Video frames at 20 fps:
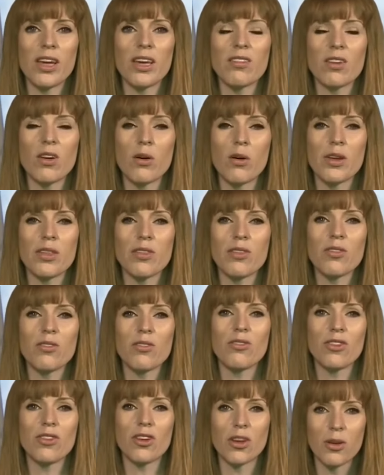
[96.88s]
what he's going to
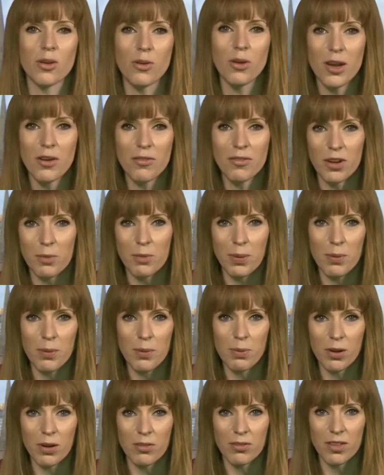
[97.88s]
do for the
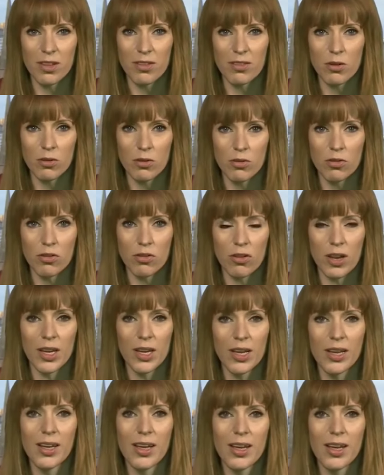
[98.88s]
people of this country.